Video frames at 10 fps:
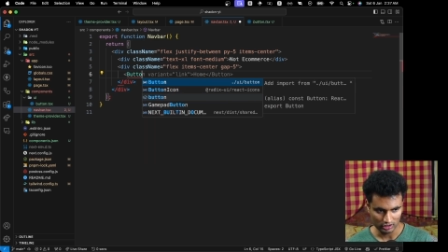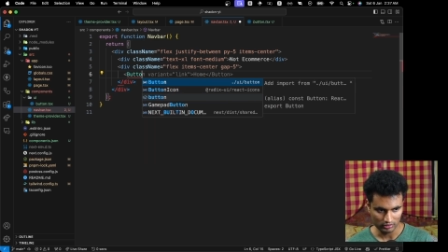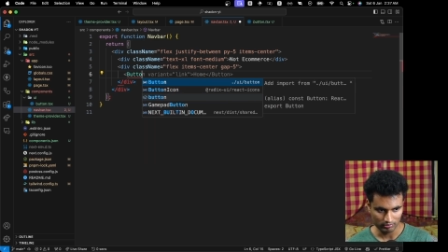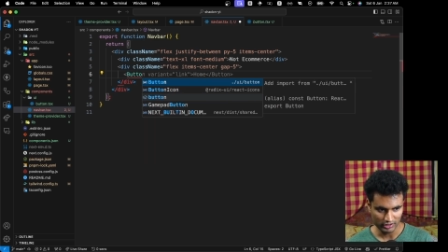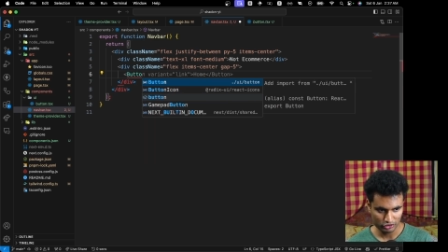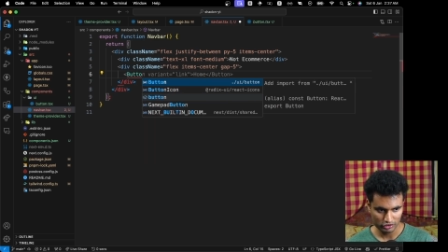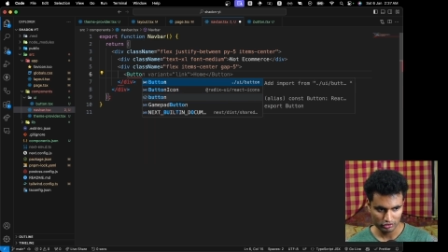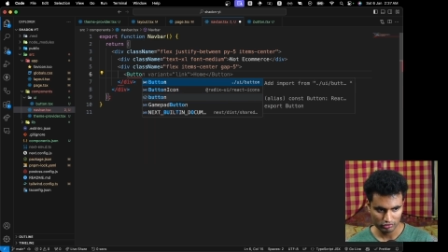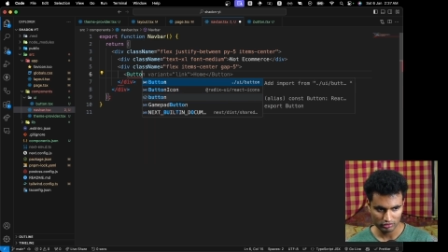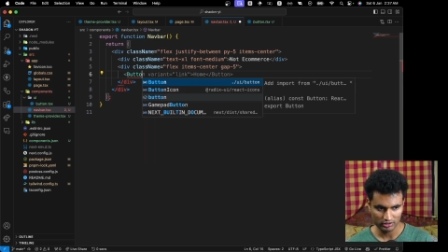Make sure
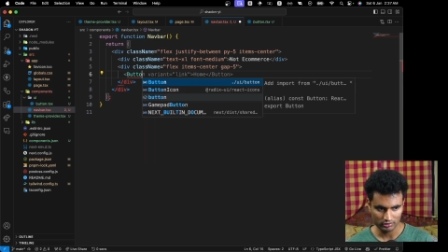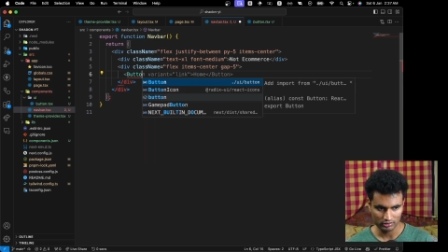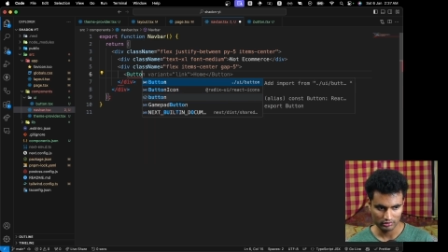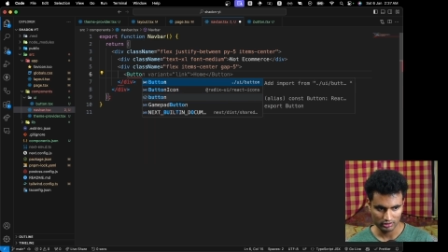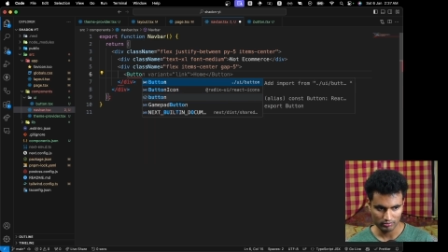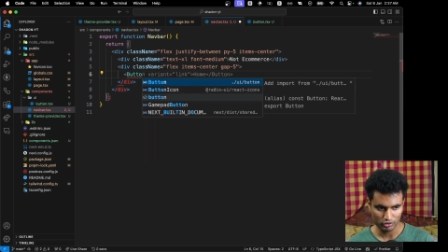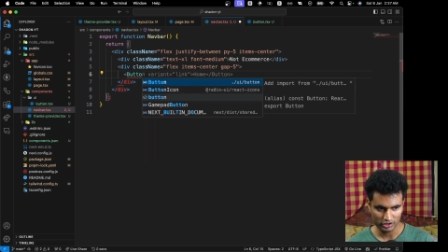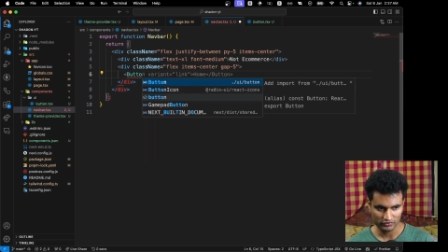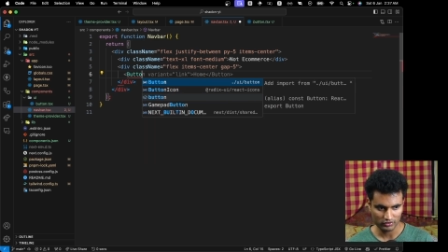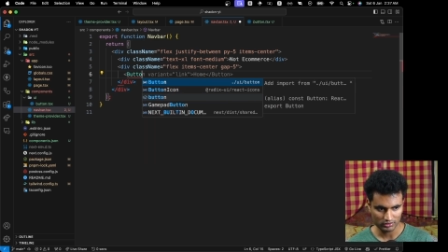you import
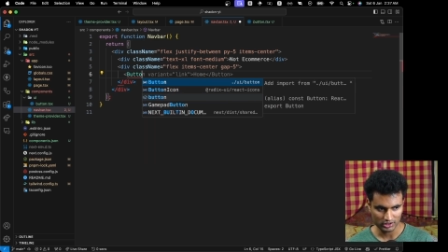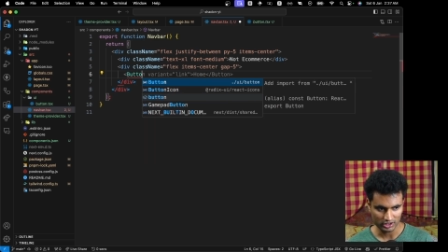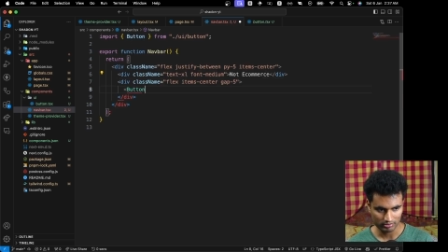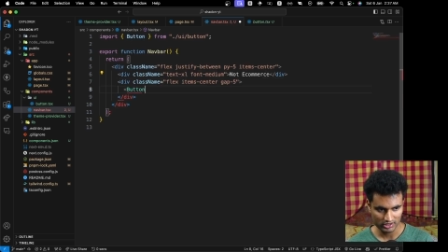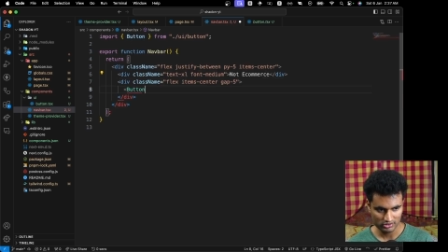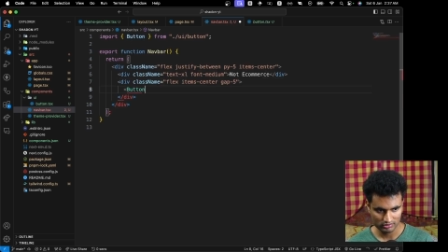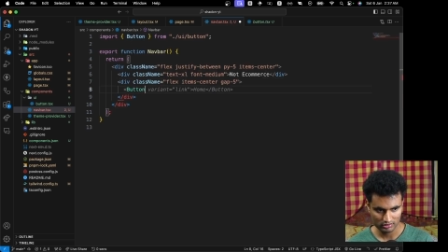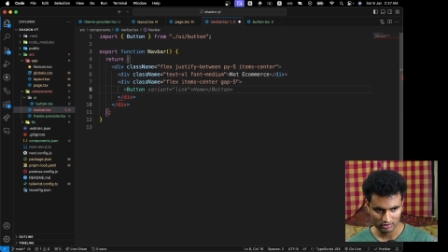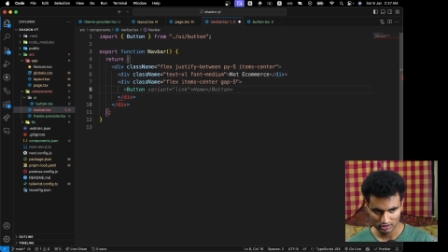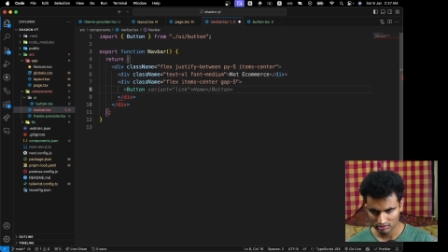it from the correct place
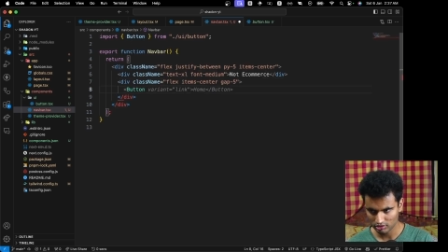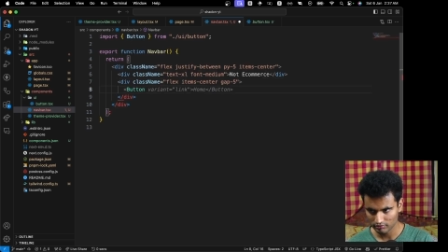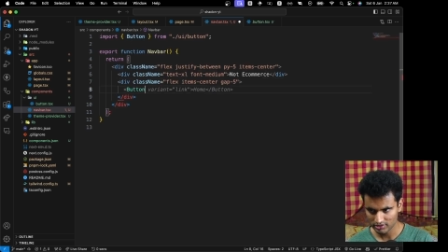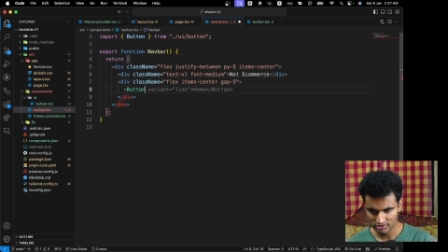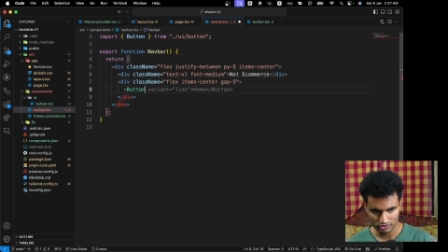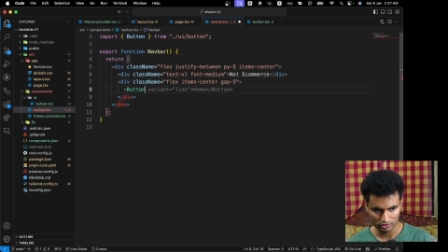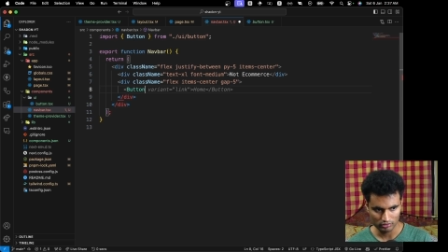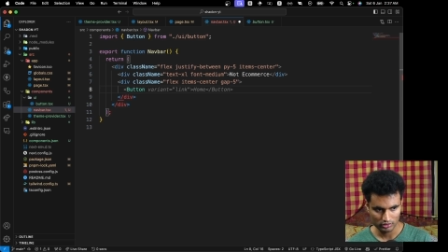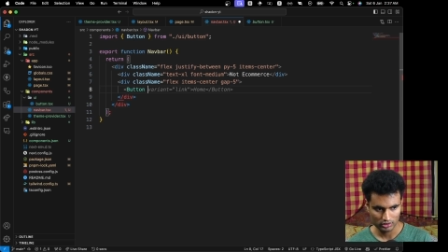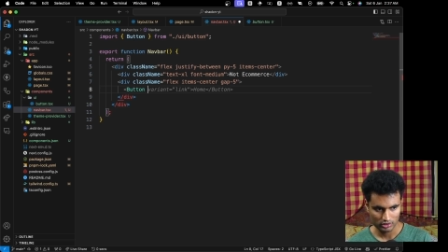always. So
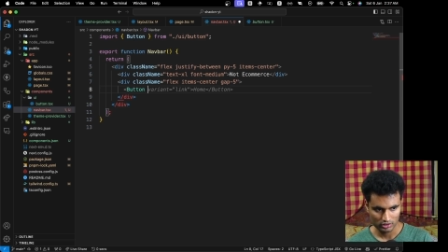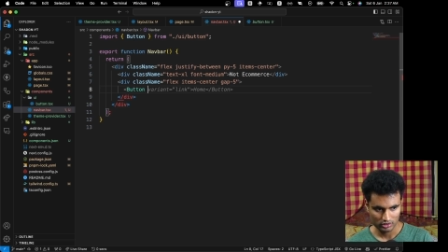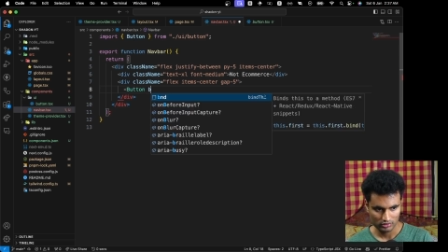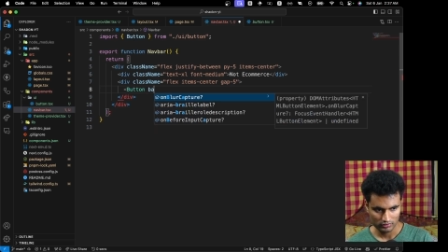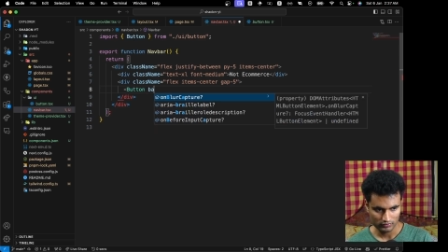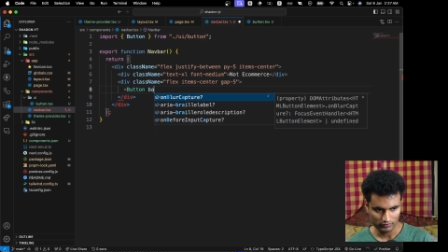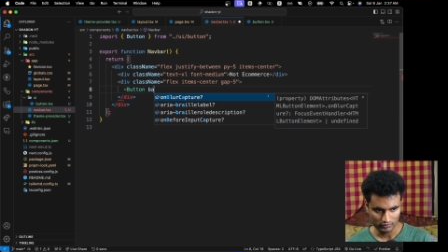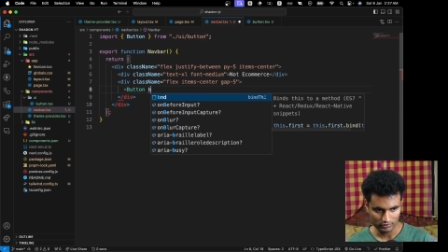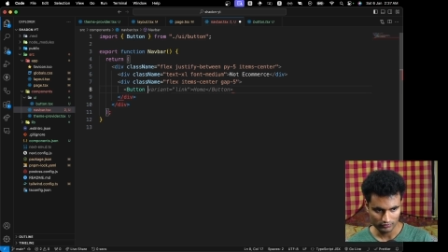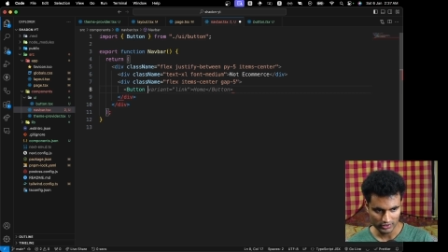
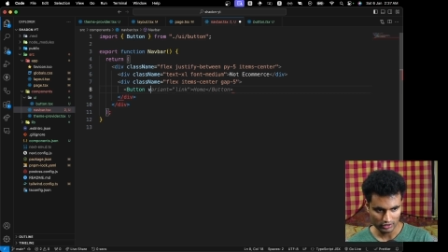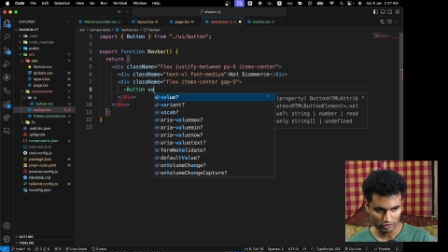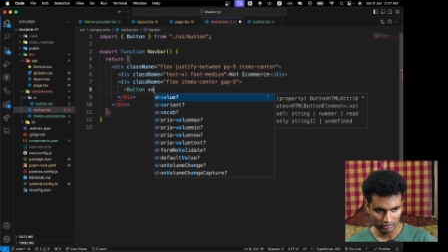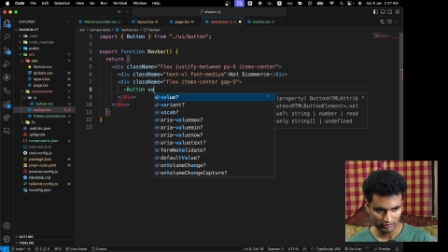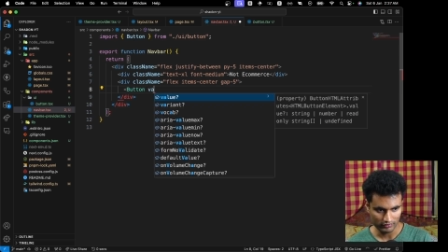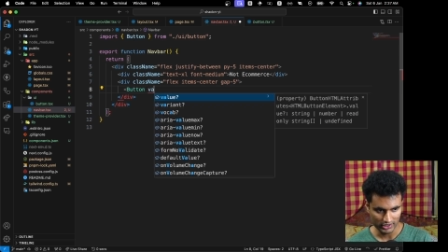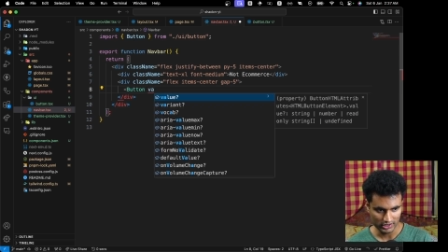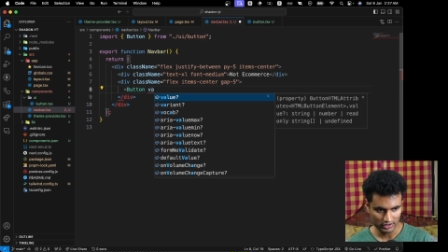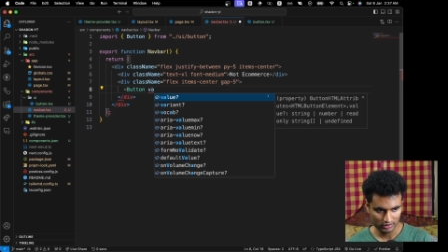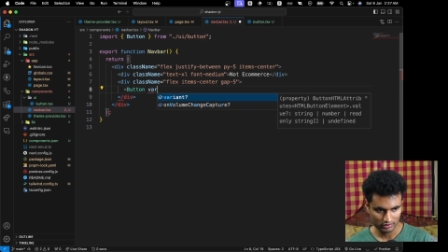we are going to have a
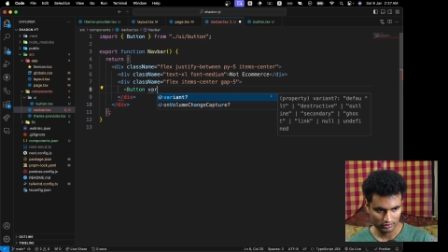variant,